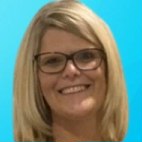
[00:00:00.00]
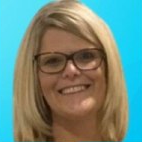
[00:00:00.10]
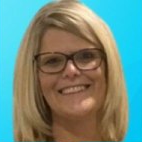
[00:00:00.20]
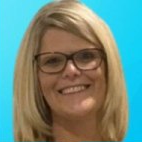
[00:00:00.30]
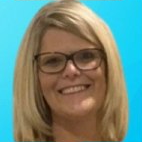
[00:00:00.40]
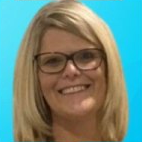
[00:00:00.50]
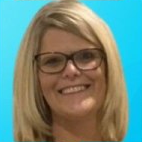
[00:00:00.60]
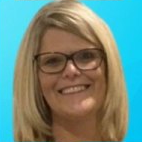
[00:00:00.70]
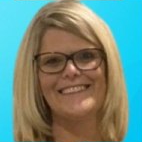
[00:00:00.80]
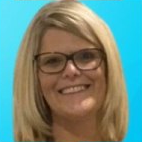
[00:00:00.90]

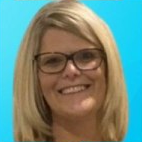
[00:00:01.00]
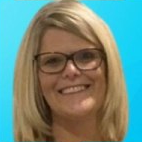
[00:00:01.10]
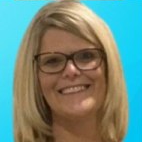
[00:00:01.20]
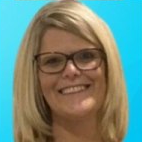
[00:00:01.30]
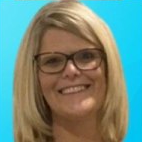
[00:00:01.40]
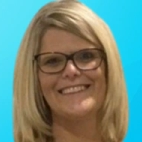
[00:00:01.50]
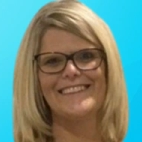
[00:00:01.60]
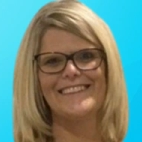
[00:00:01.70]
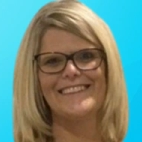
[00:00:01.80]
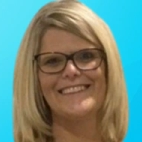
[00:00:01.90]

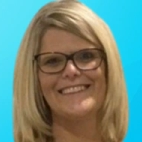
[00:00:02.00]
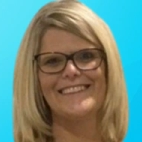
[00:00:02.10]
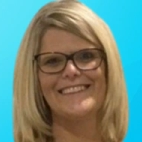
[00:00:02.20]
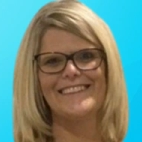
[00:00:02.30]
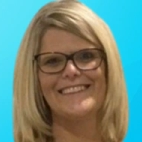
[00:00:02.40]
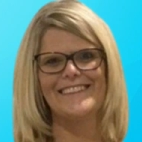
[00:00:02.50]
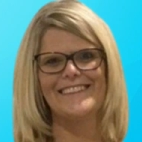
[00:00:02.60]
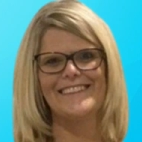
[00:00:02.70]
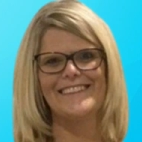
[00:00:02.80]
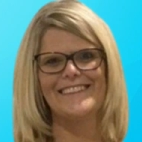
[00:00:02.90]

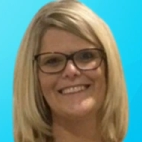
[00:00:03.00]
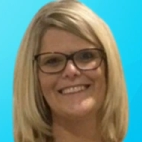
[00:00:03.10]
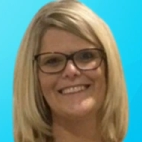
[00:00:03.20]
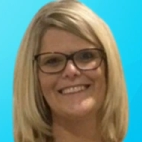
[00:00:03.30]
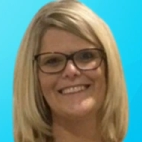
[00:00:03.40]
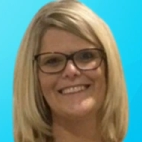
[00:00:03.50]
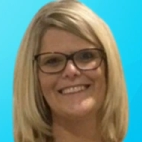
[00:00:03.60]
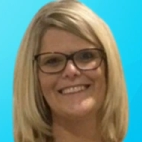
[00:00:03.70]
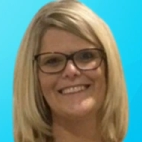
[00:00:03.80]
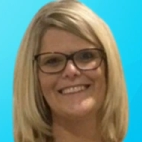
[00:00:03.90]

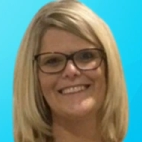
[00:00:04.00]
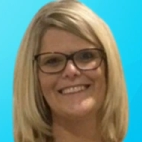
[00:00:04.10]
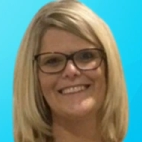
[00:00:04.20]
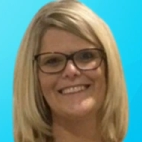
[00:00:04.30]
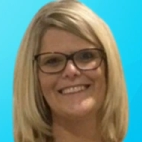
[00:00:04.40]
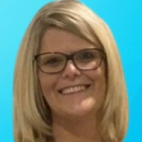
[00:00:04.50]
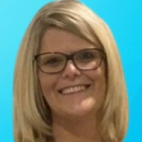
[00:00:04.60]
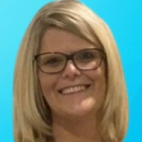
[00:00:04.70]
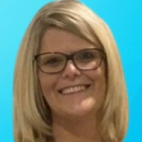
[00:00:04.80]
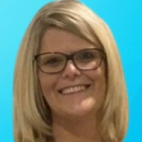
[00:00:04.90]

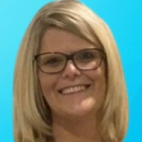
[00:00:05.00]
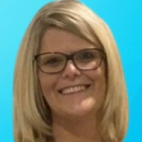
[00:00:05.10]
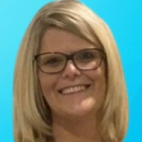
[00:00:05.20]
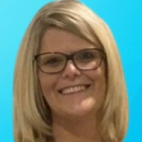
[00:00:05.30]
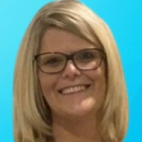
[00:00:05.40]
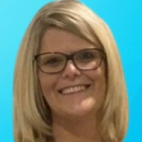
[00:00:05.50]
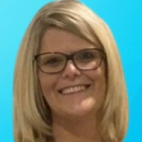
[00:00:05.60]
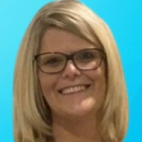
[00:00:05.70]
This is a still picture; no speech is visible.